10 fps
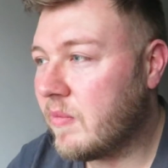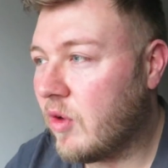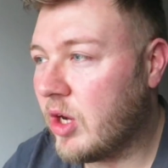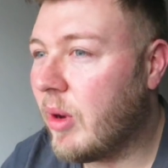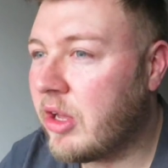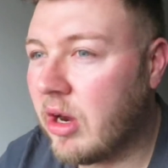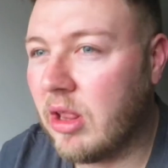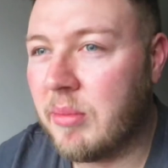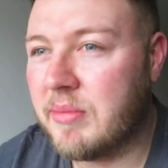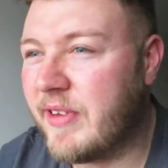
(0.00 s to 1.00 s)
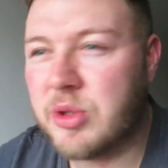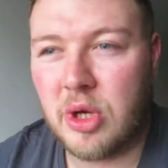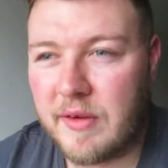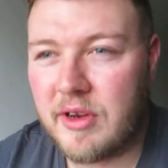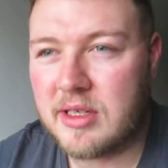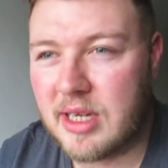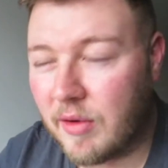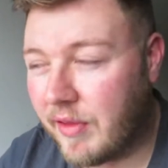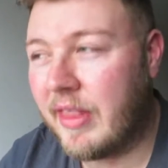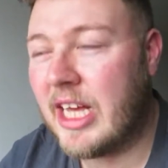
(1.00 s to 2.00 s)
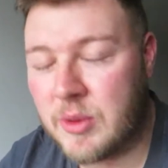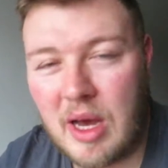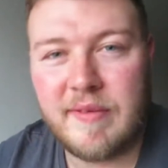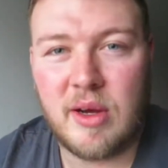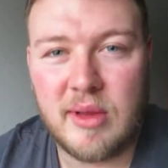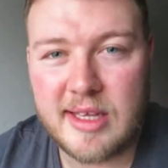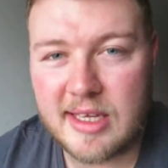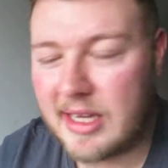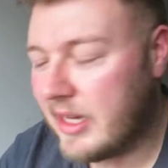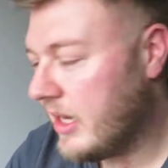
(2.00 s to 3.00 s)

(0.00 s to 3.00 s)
or you want to curl up and feel sorry for yourself? That's what I felt like.